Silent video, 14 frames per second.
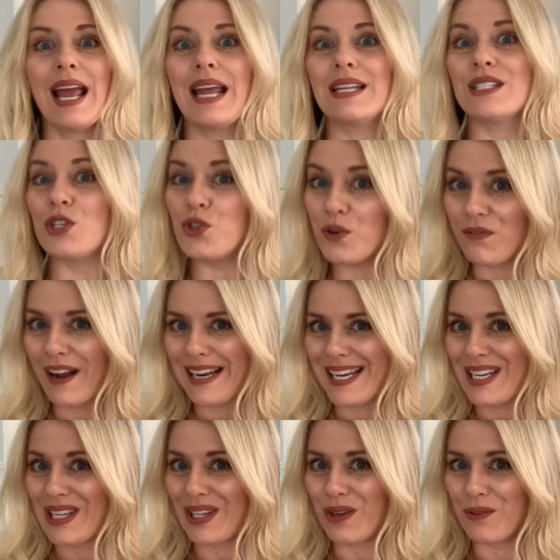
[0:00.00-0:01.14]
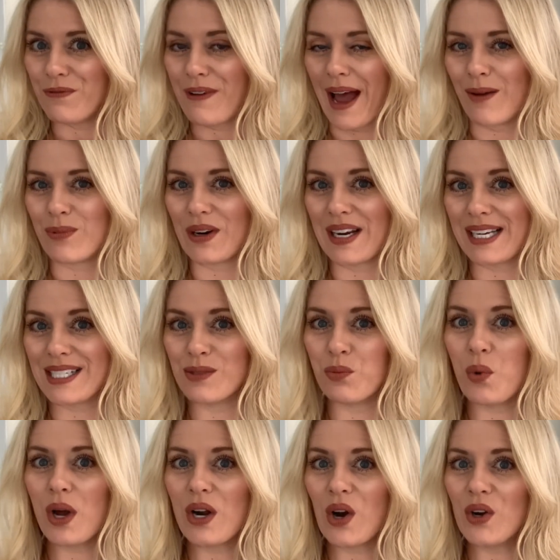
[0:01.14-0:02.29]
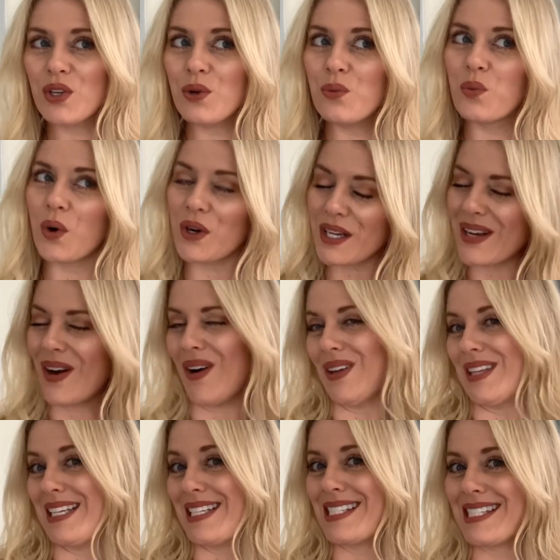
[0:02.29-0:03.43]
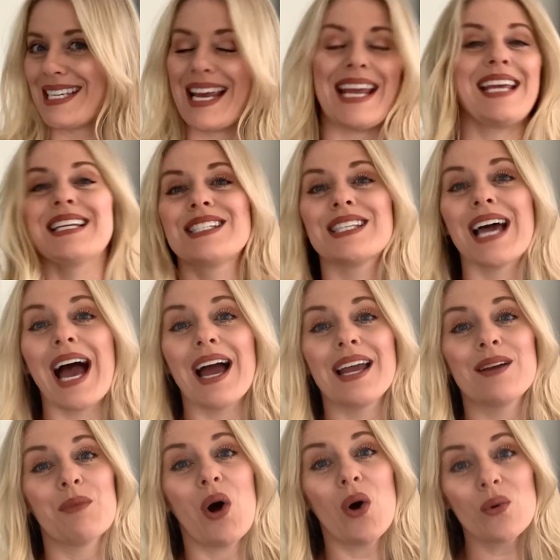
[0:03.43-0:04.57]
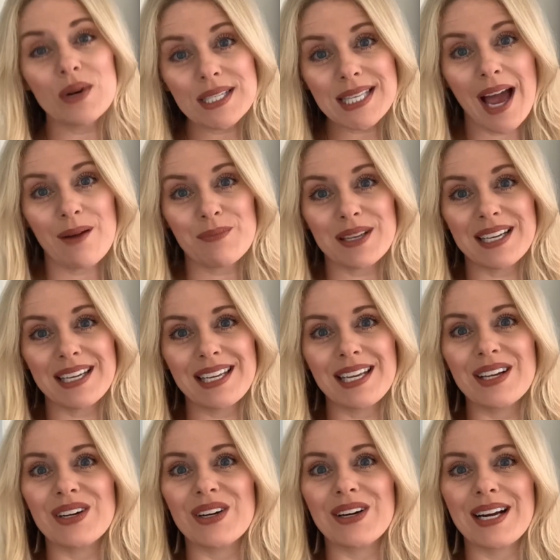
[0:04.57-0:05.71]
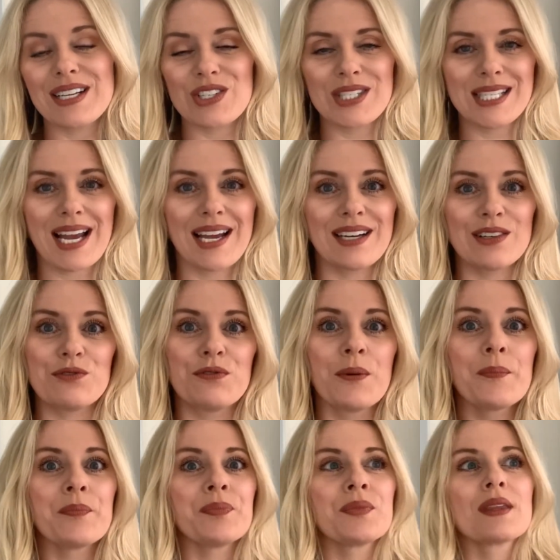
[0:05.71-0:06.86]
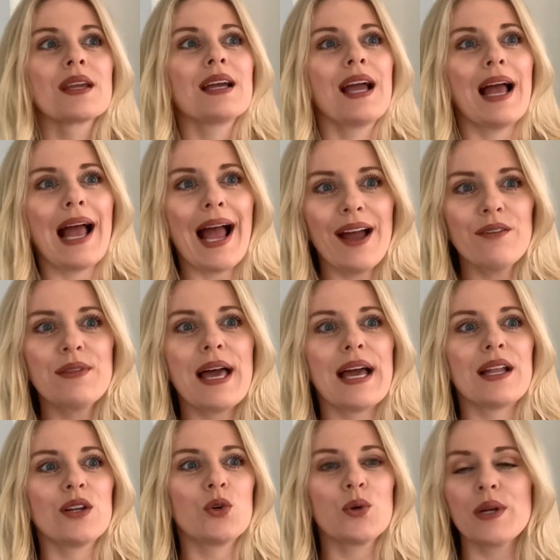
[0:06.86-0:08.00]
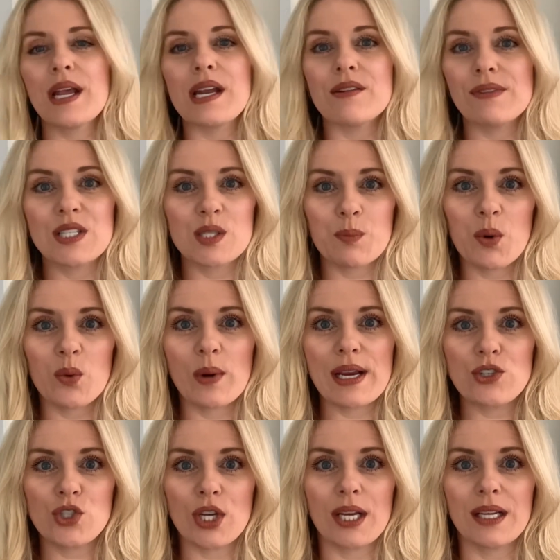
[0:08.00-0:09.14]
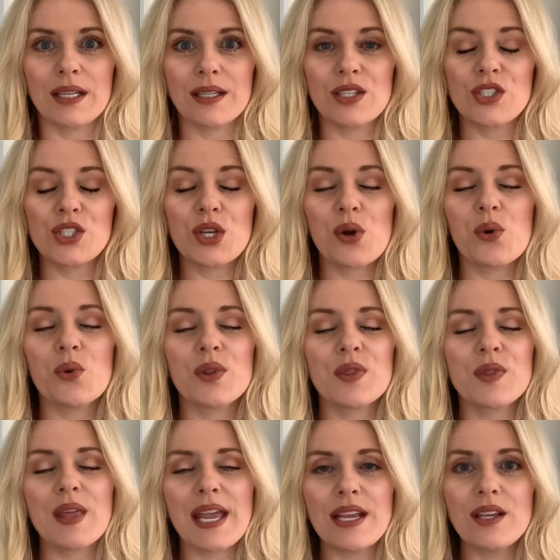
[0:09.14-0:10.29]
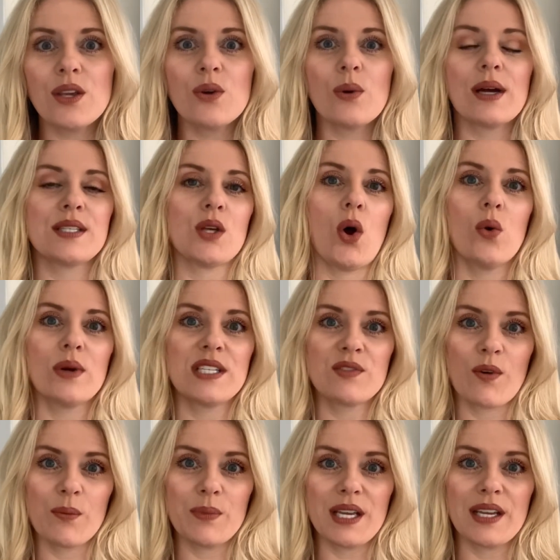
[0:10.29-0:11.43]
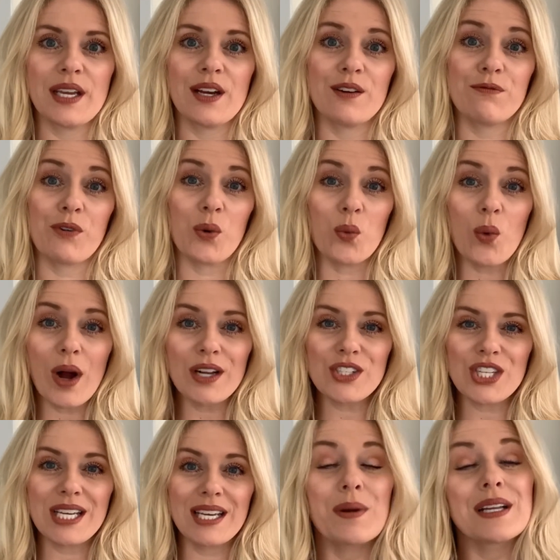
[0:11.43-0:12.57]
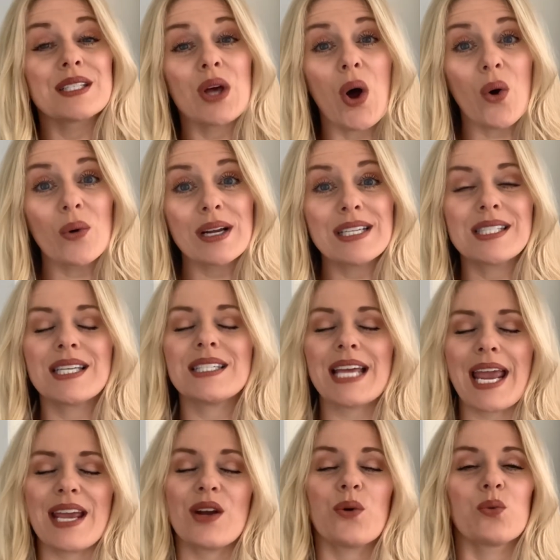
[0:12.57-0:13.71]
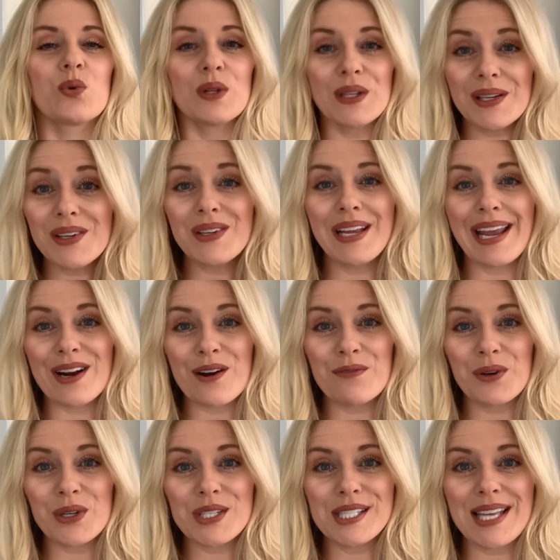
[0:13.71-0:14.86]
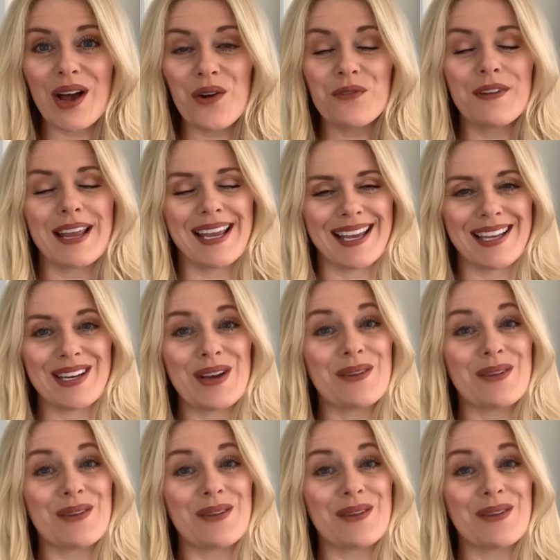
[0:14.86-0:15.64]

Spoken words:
Did you find any cute fabrics? What are you working on these days? I am always happy to hear and just kind of have that creative inspiration. So thank you as always for being here, for watching. As always, take really good care of yourself and